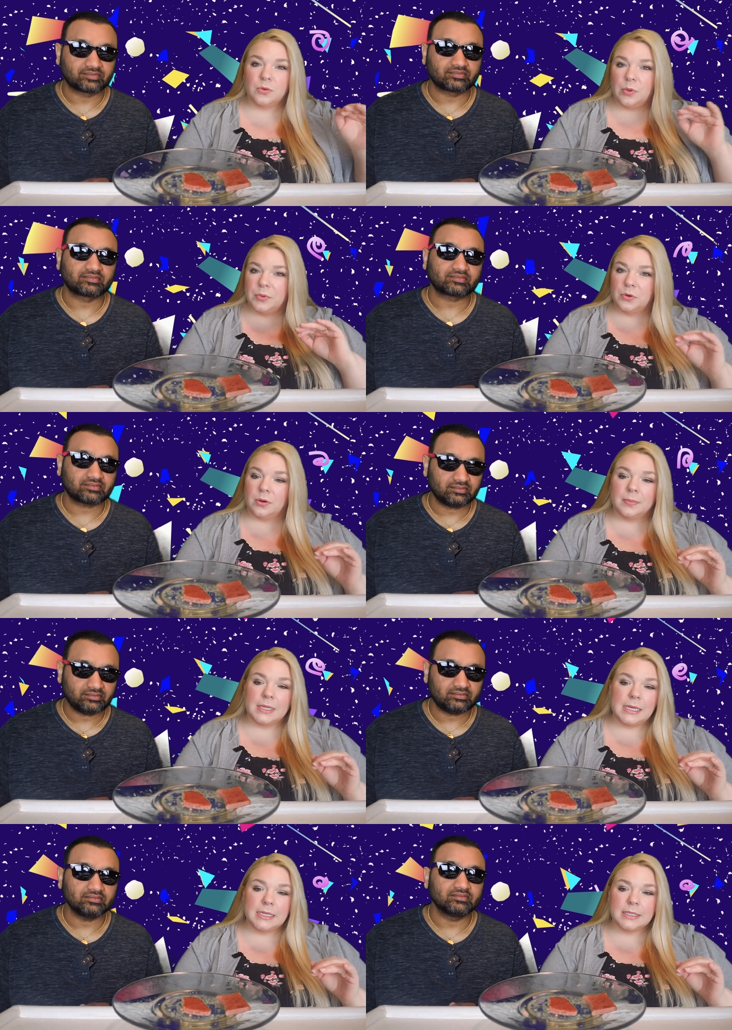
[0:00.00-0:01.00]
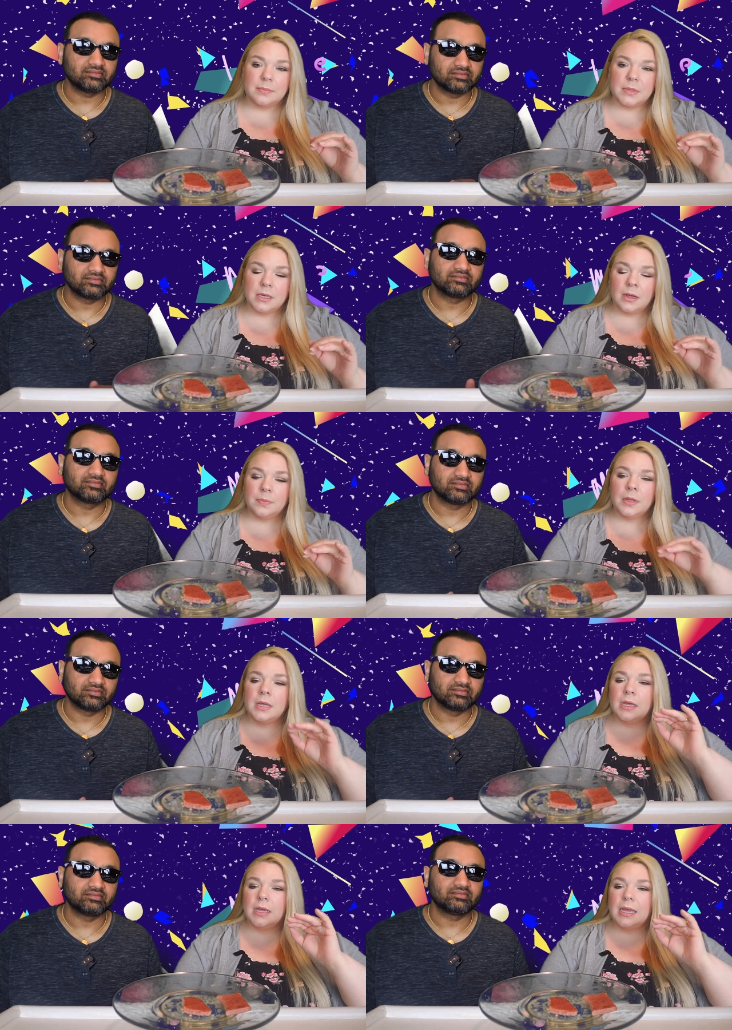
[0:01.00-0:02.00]
Speaker 1: that we would normally heat something up
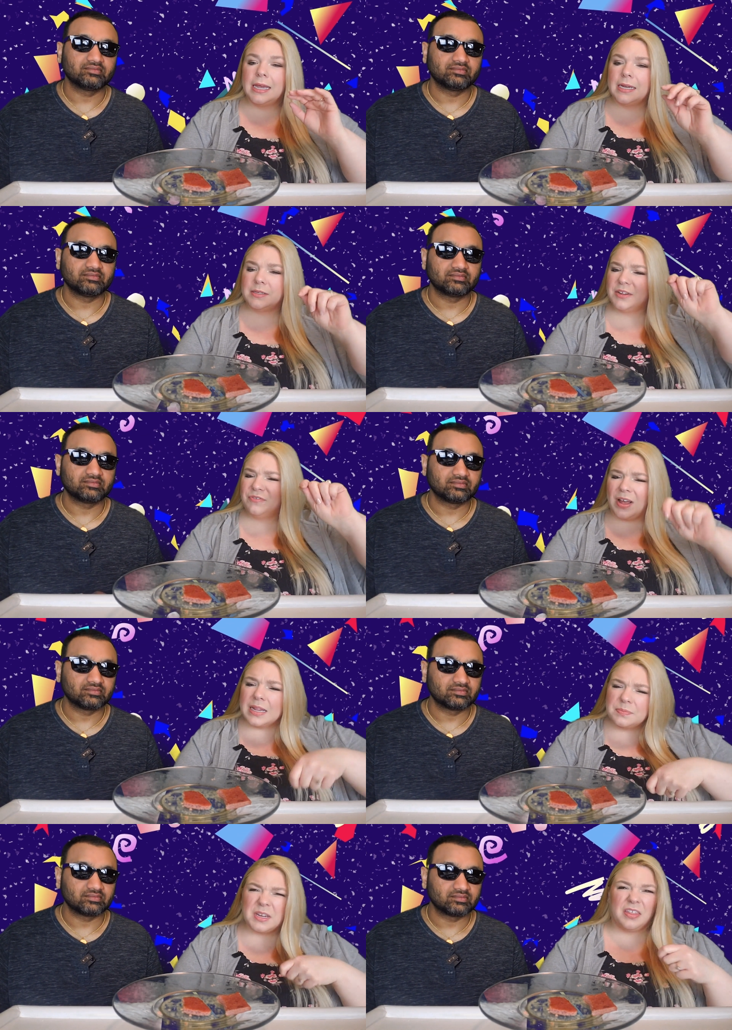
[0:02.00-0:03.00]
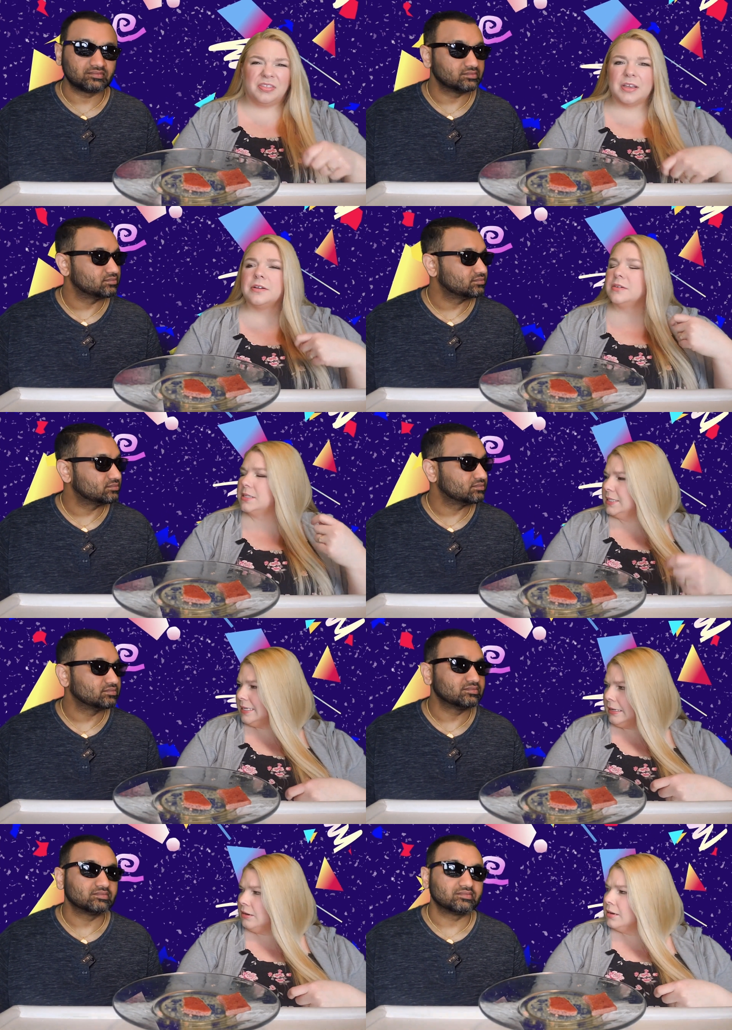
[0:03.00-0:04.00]
it developed a thicker
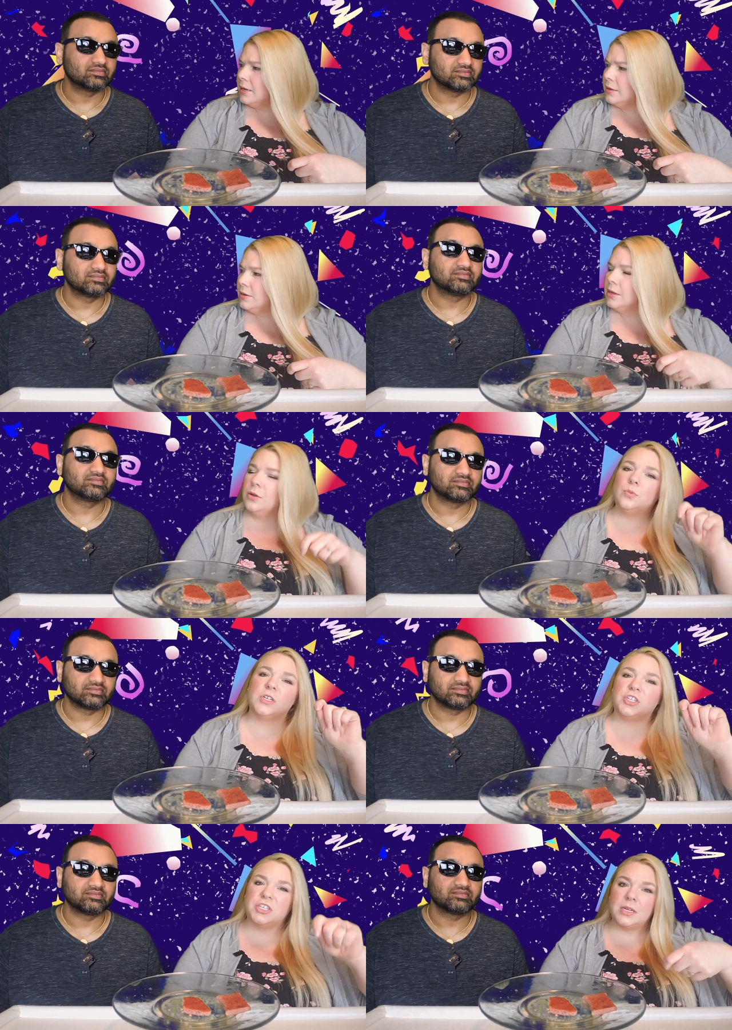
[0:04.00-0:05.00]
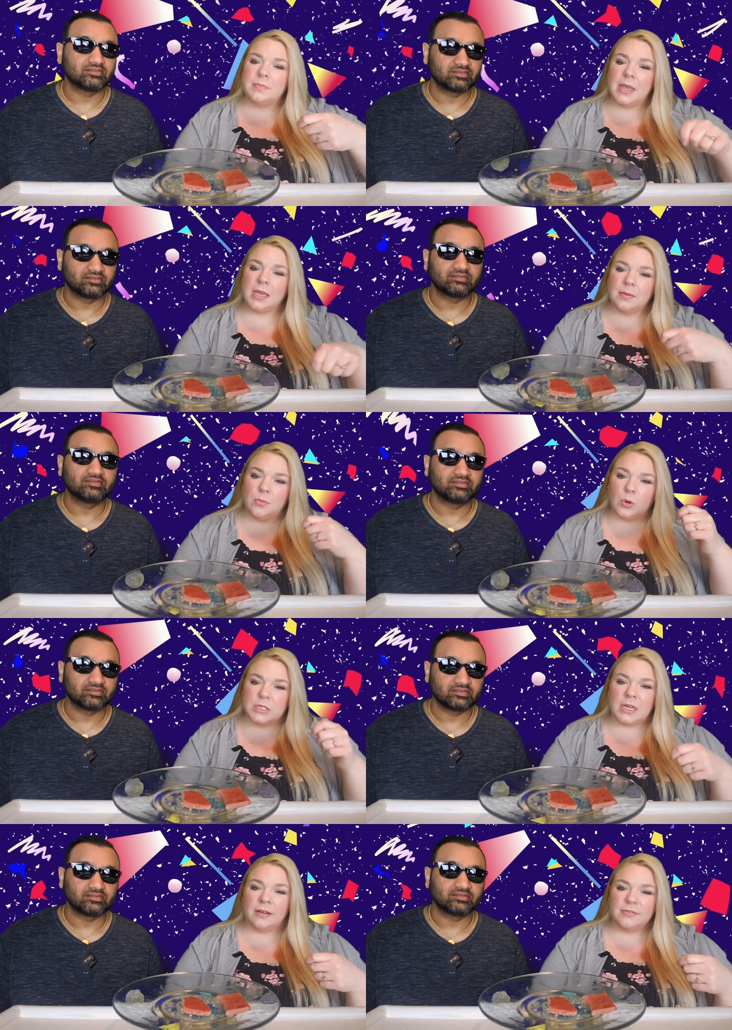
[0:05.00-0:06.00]
skin on it, which did make it more
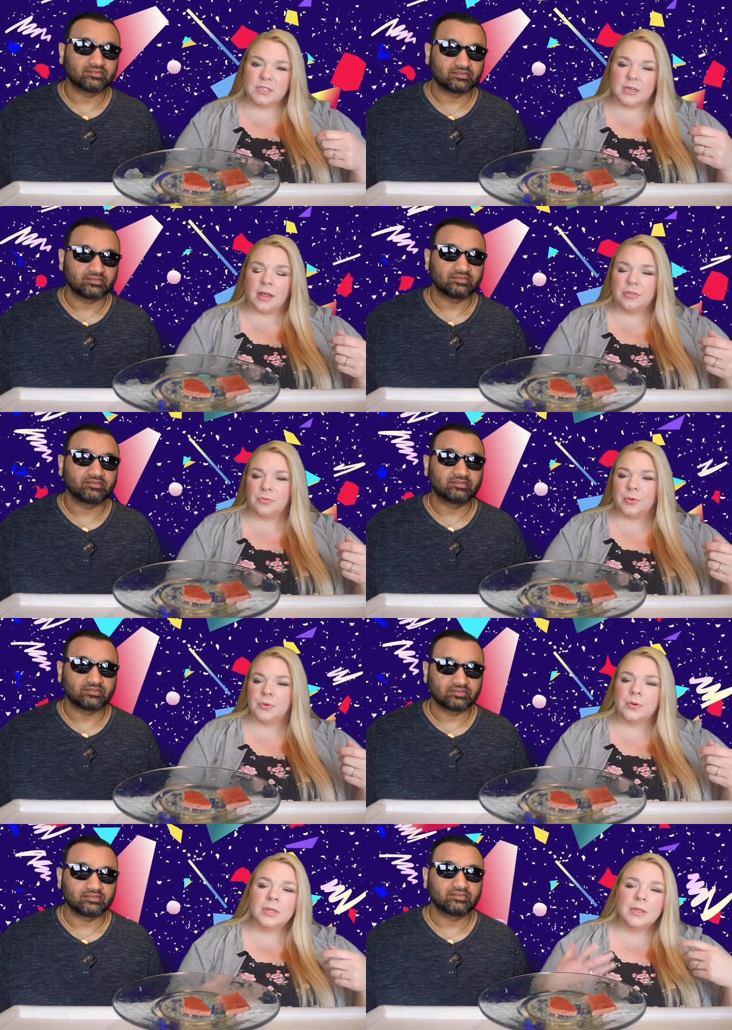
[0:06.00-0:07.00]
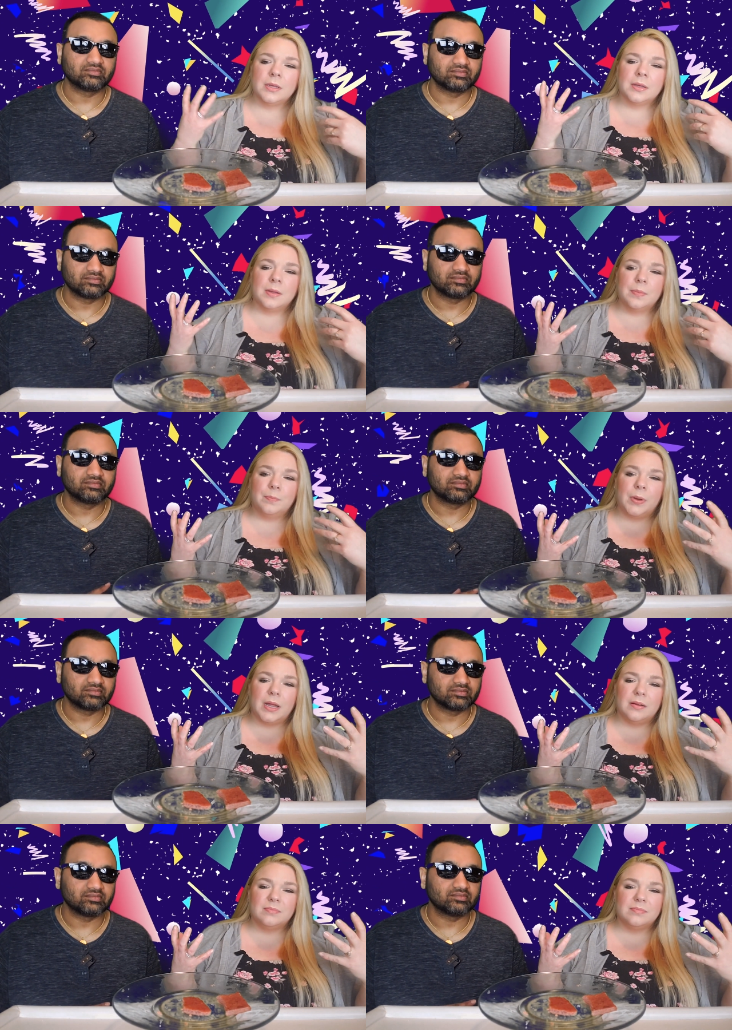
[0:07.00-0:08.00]
tough to cut through,
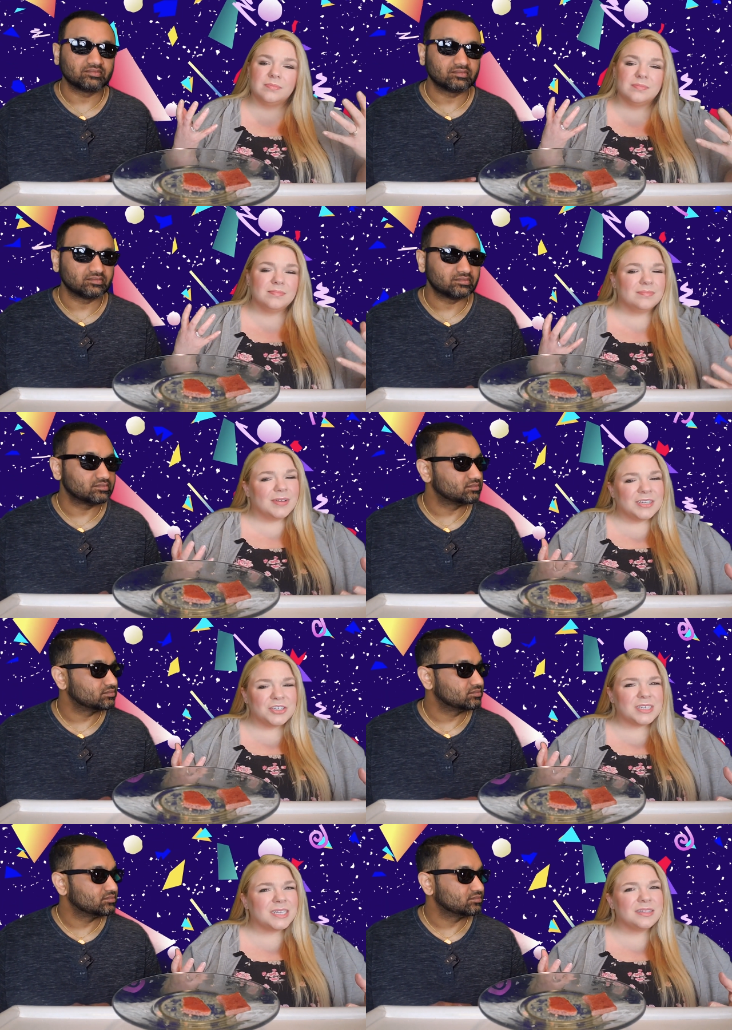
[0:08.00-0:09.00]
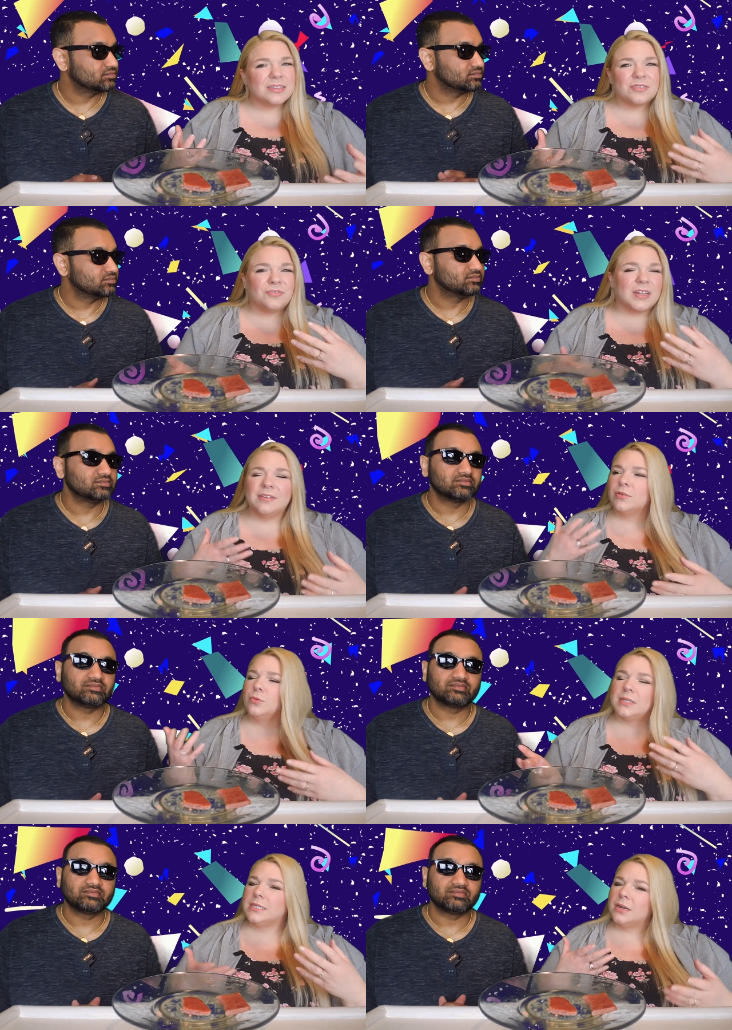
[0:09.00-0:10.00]
but I just think that the flavor
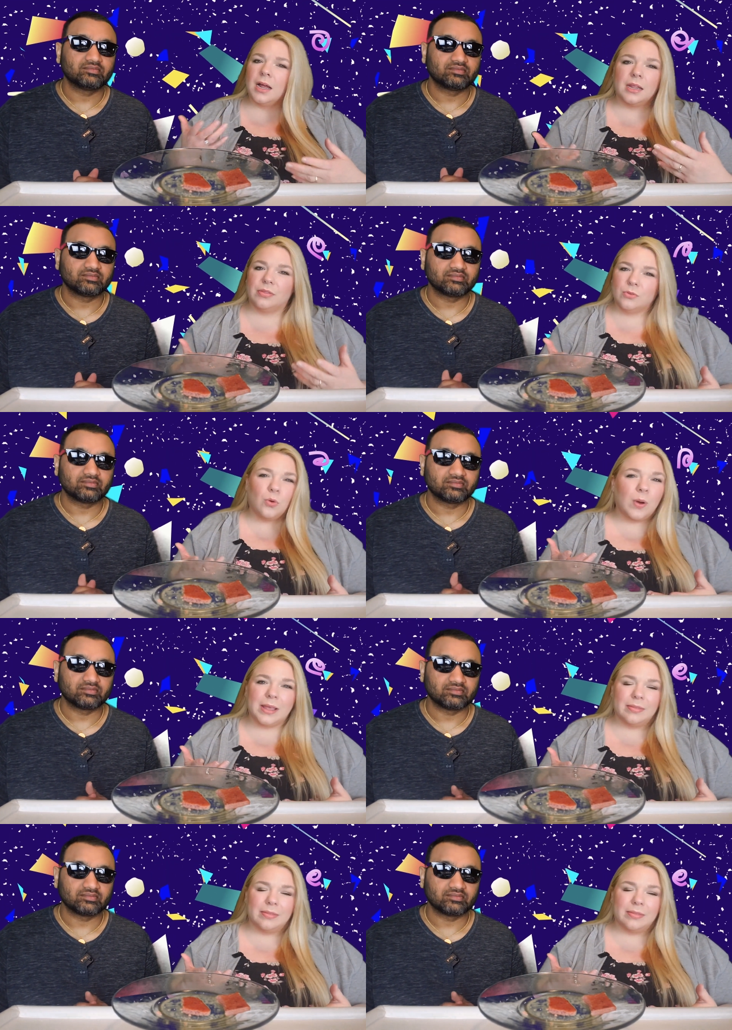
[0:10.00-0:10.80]
was not quite